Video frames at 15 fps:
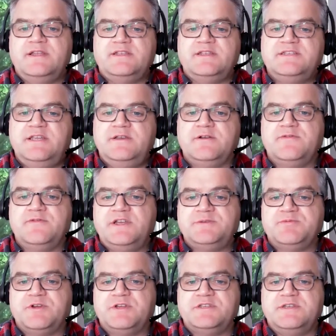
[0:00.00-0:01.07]
senior vice
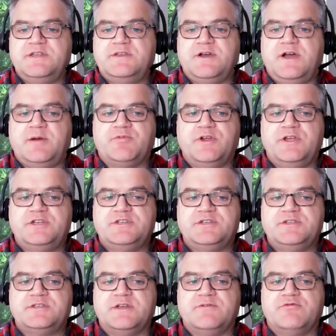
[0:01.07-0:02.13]
president
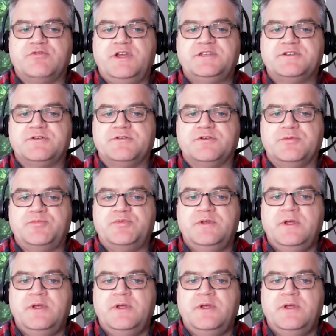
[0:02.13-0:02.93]
operations of Razor Group.